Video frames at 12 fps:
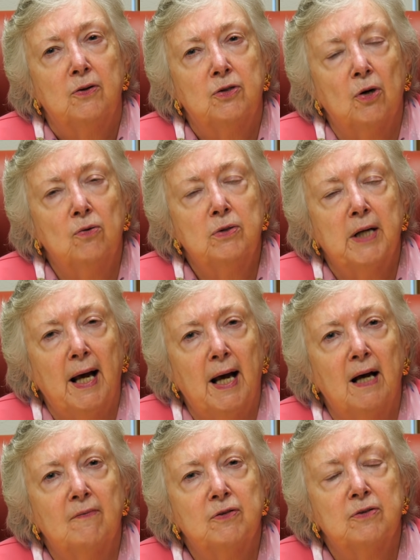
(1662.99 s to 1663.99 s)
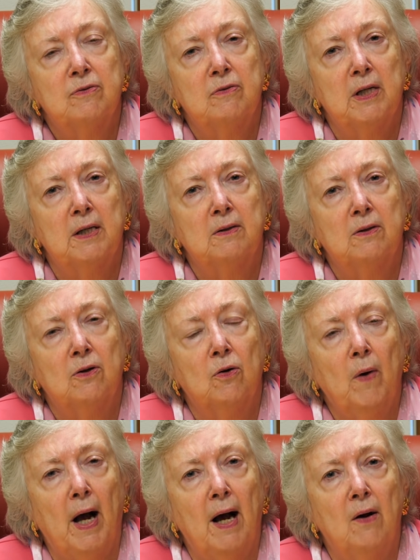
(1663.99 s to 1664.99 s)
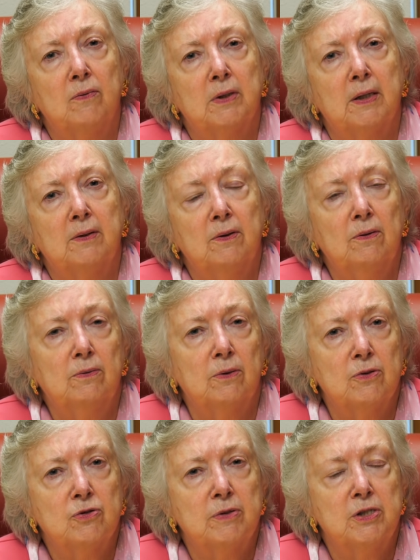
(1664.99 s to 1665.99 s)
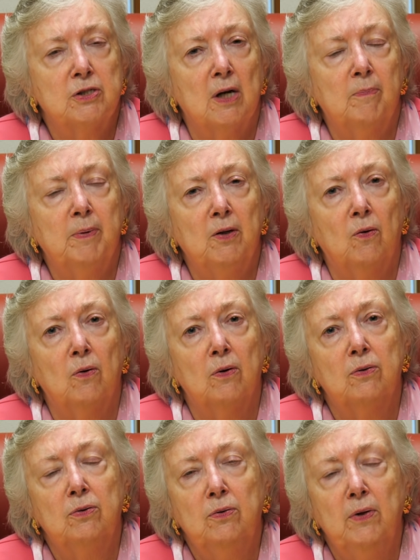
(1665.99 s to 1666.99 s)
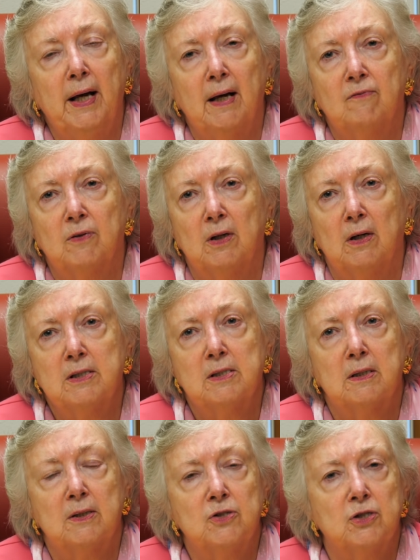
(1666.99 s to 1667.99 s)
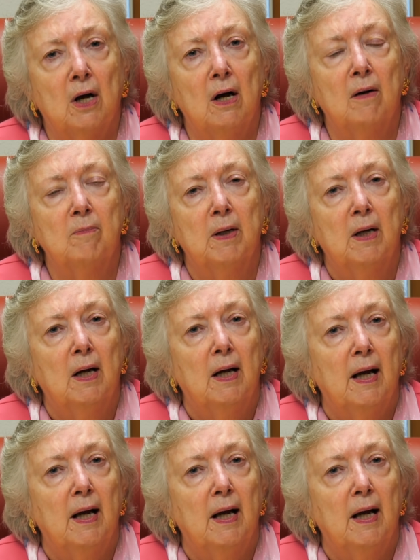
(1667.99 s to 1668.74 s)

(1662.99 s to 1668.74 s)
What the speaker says: don't have to then go out and go grocery shopping, or who have lost their job